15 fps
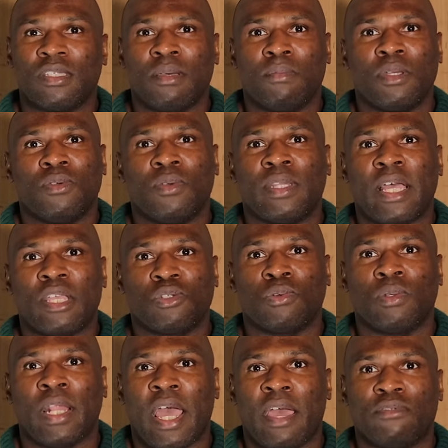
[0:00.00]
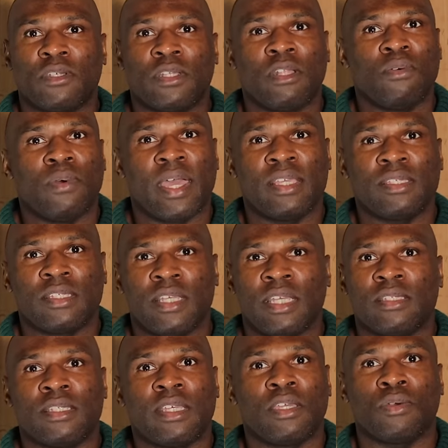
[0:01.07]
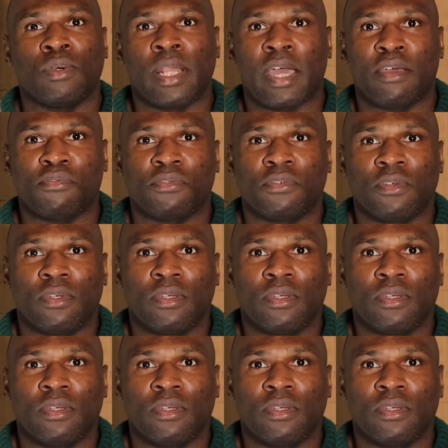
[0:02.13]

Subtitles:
some are doing natural life, so they don't hesitate to take your life.